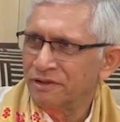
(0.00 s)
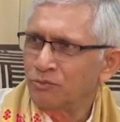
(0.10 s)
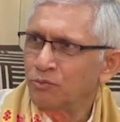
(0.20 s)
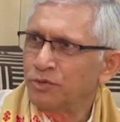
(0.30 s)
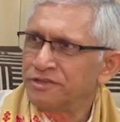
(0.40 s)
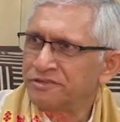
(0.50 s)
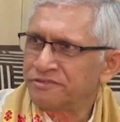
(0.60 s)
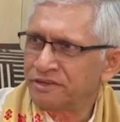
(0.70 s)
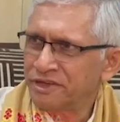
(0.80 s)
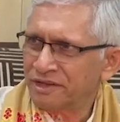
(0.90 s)
which is
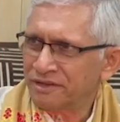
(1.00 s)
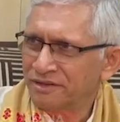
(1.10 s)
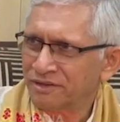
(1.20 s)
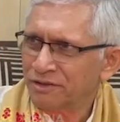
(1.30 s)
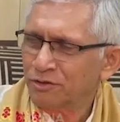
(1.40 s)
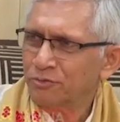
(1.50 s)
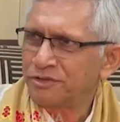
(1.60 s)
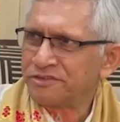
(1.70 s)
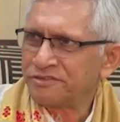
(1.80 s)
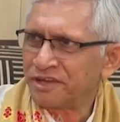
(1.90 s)
real,
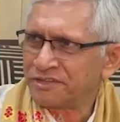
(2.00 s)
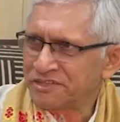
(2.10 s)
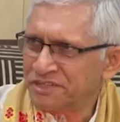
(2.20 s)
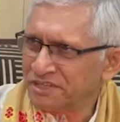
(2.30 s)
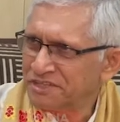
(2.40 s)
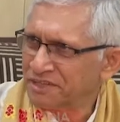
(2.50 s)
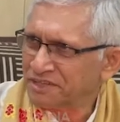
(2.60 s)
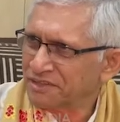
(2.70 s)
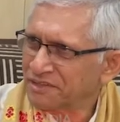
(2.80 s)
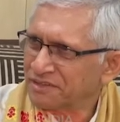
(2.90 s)
which is unchanging.
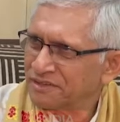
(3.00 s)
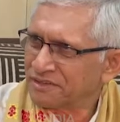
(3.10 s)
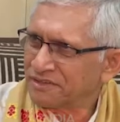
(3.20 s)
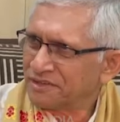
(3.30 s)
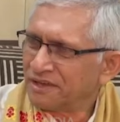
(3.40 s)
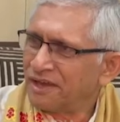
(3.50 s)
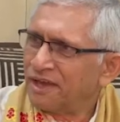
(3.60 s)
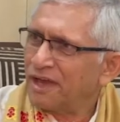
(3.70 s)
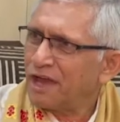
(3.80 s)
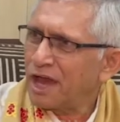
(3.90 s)

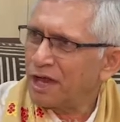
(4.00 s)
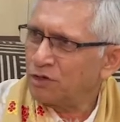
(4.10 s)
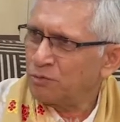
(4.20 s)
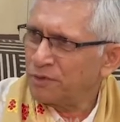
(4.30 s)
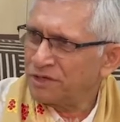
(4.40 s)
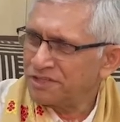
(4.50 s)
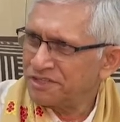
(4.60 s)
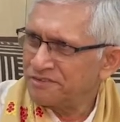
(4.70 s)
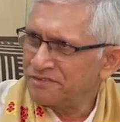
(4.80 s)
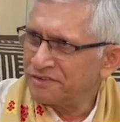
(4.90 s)
And
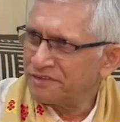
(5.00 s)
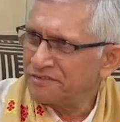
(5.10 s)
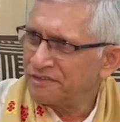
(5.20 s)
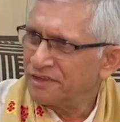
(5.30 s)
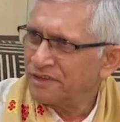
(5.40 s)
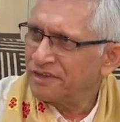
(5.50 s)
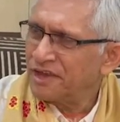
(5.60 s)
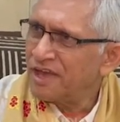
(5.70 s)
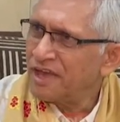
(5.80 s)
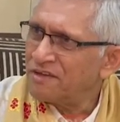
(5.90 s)
Upanishad says
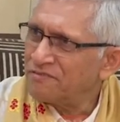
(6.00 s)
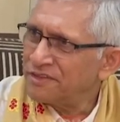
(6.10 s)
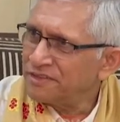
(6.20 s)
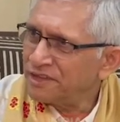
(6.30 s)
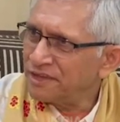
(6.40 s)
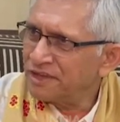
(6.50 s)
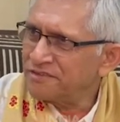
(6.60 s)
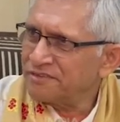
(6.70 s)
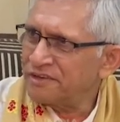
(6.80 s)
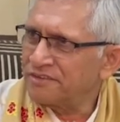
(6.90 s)
everything
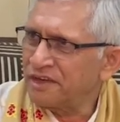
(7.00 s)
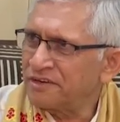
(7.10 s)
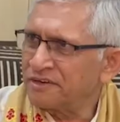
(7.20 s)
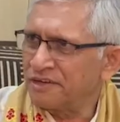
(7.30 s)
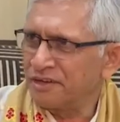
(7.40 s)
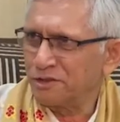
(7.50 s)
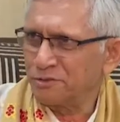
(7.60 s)
else is unreal.